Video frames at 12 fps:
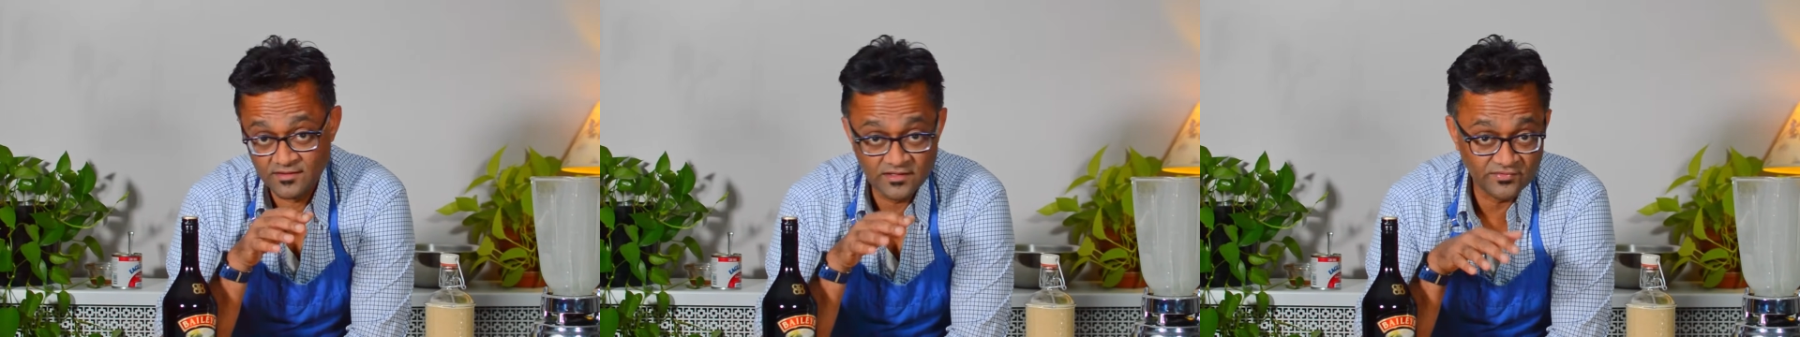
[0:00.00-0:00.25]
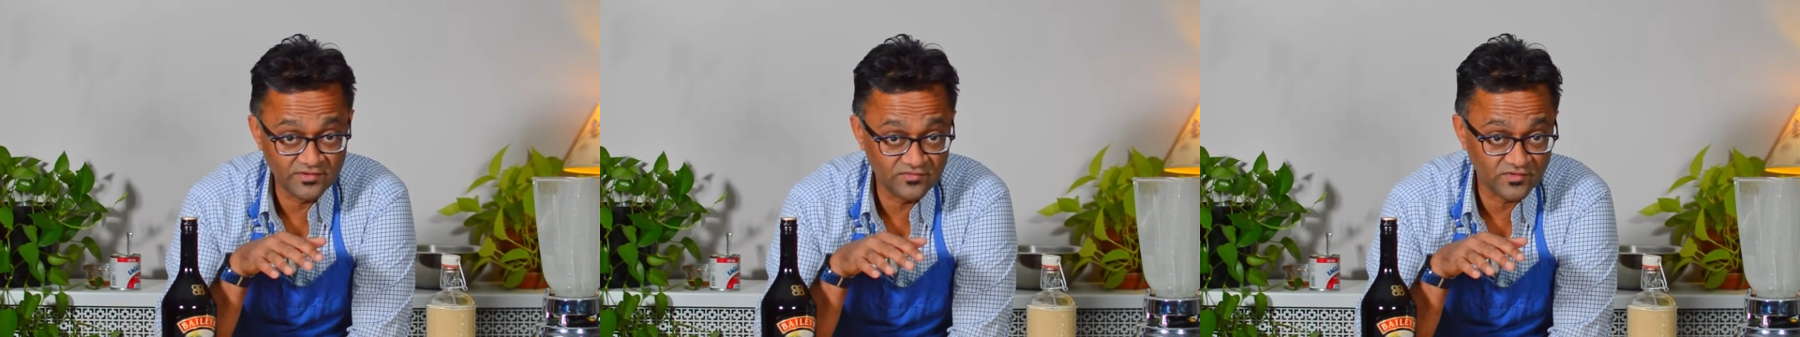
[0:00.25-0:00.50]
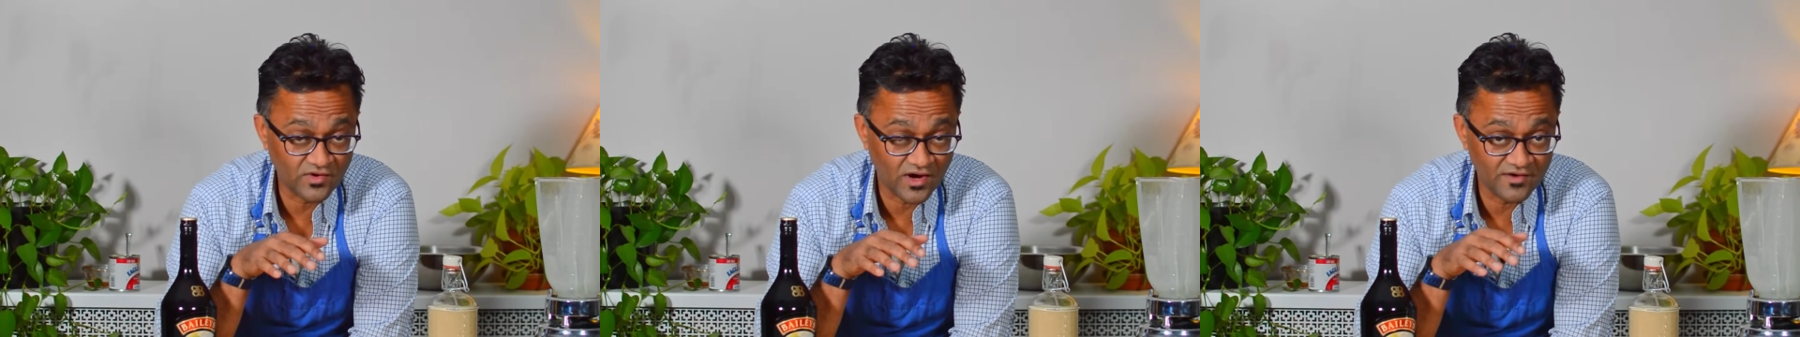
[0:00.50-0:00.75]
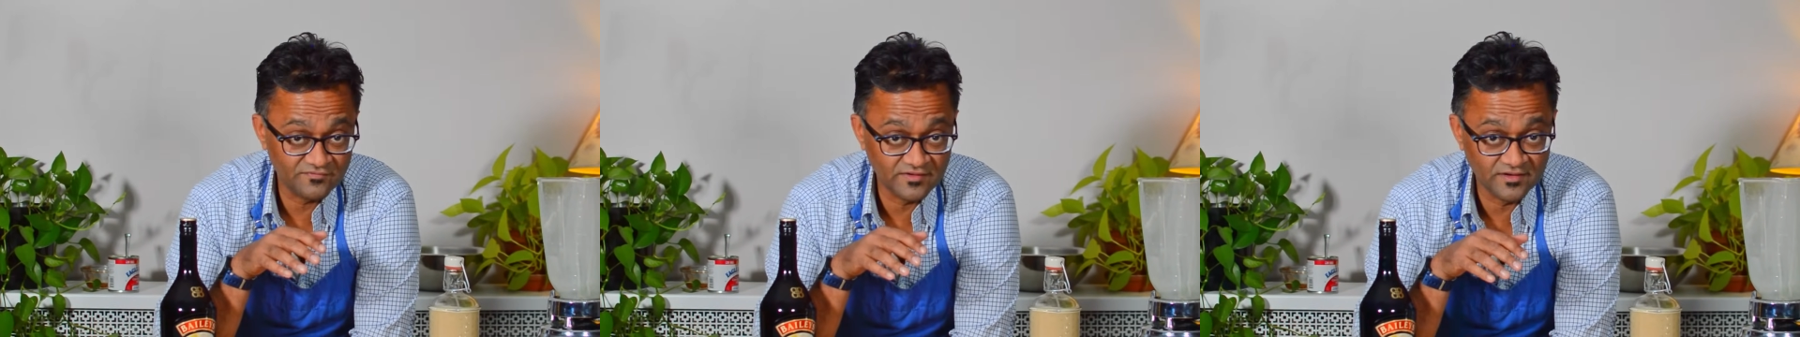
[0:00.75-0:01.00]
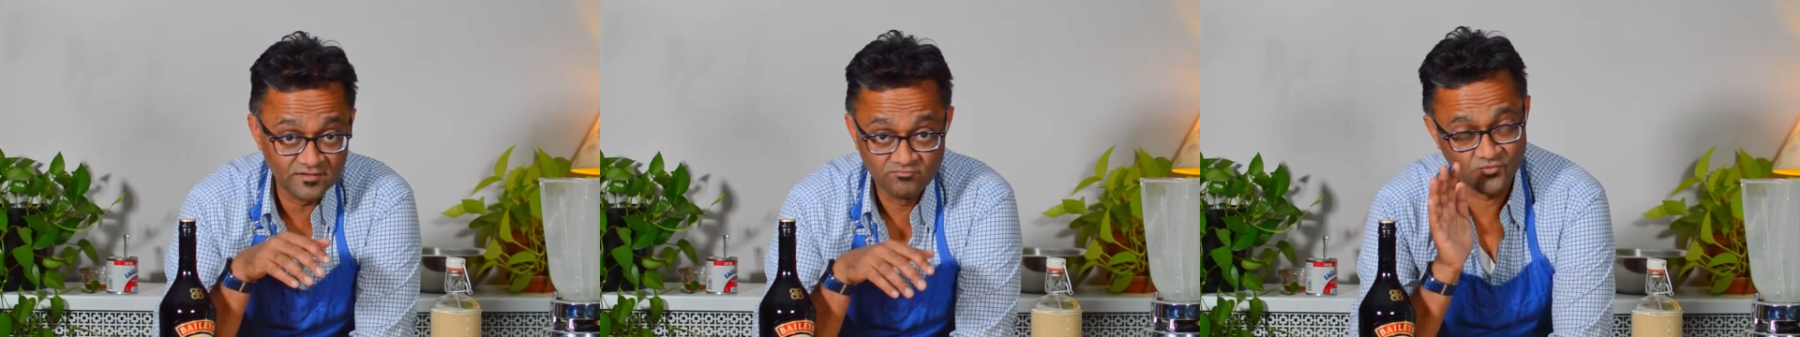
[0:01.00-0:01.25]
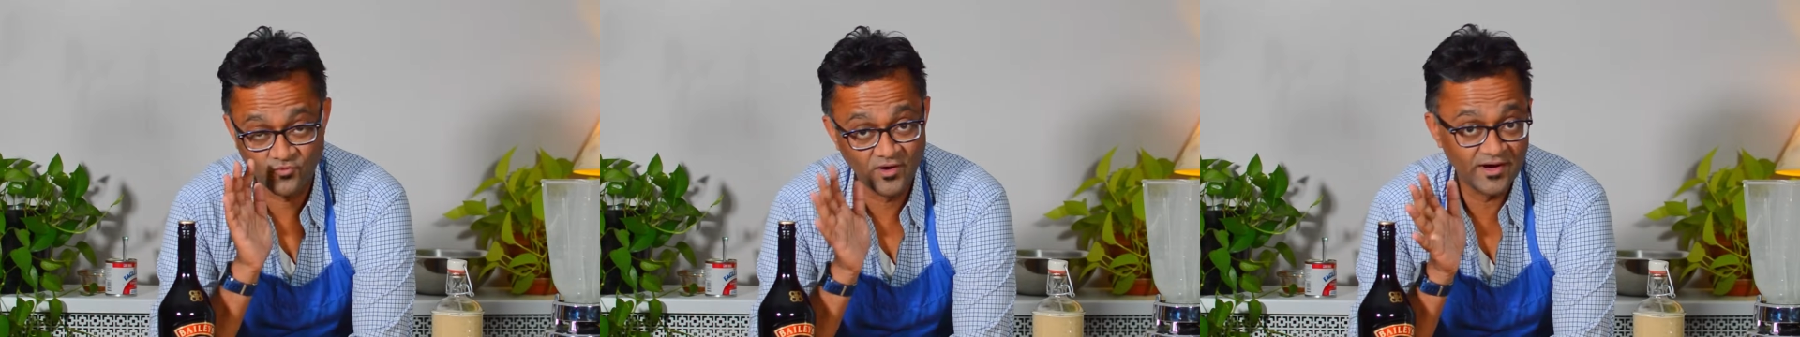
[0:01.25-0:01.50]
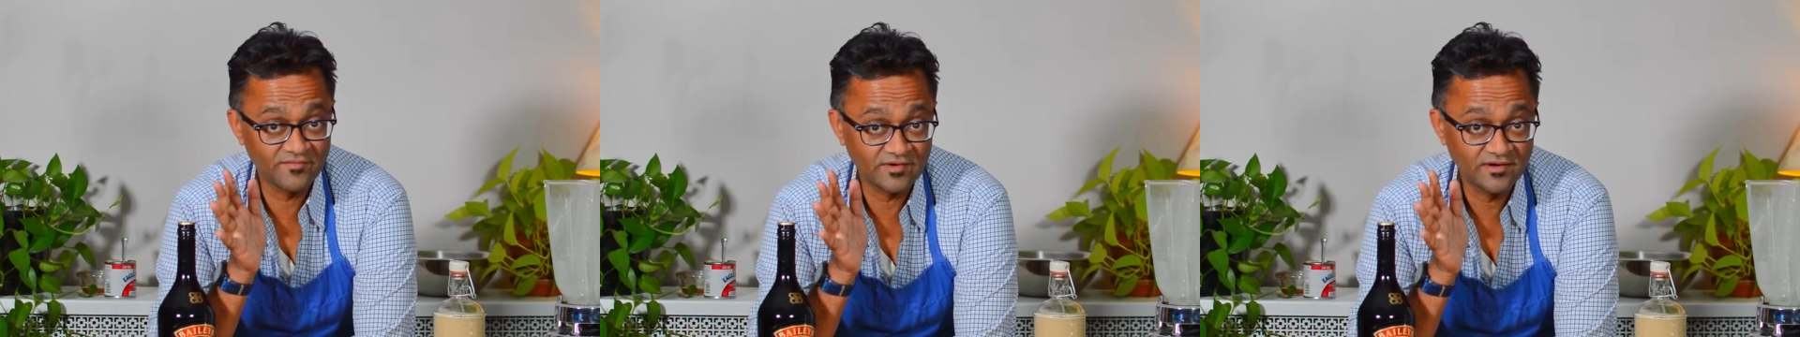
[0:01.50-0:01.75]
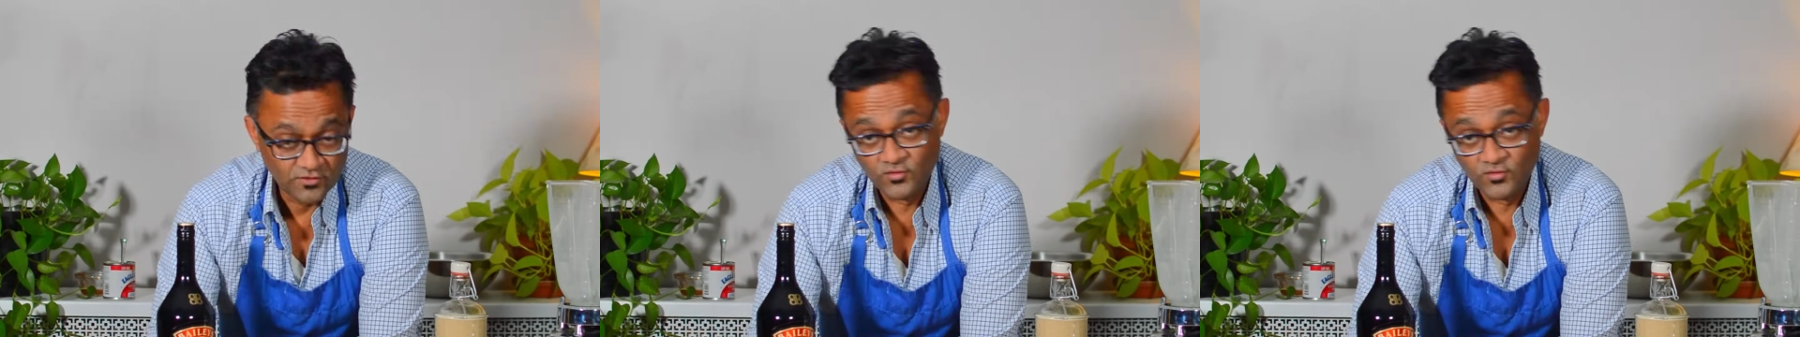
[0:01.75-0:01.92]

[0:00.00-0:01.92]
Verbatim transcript: decrease the coffee, whatever.